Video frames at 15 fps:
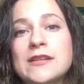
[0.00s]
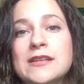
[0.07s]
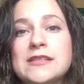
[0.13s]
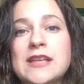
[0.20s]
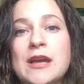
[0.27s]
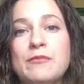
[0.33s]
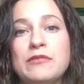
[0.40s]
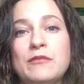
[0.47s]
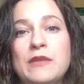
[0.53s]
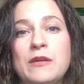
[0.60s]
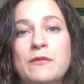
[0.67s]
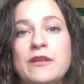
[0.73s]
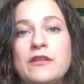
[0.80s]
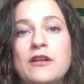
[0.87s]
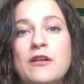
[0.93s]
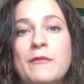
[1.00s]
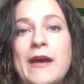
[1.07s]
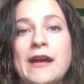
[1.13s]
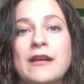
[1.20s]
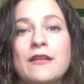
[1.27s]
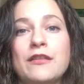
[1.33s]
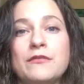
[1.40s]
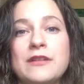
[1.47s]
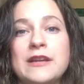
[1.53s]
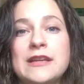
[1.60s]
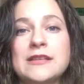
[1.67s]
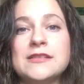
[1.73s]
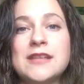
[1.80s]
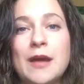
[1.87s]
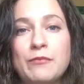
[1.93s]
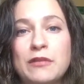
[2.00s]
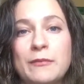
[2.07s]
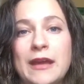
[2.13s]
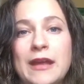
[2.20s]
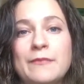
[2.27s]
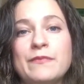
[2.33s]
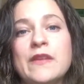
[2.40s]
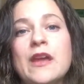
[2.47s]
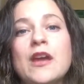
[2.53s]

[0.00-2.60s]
to supplement with an omega-3 supplement,